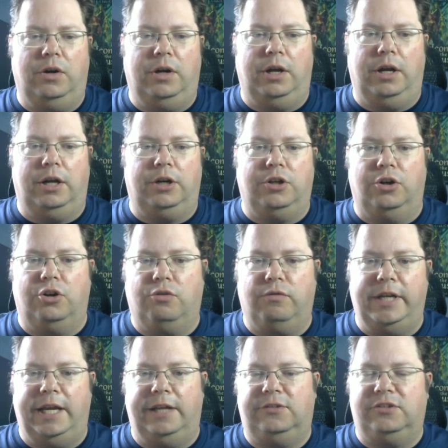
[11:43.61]
and can
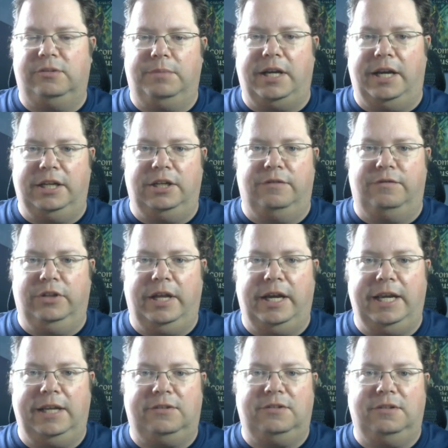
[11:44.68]
create some kind of
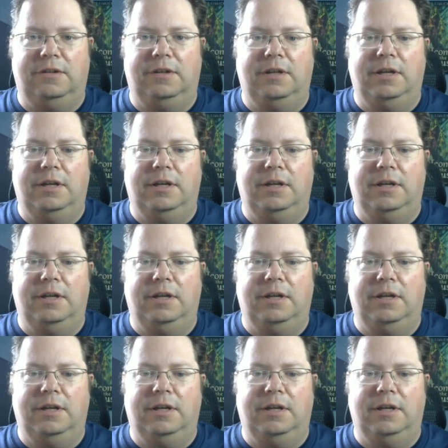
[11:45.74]
light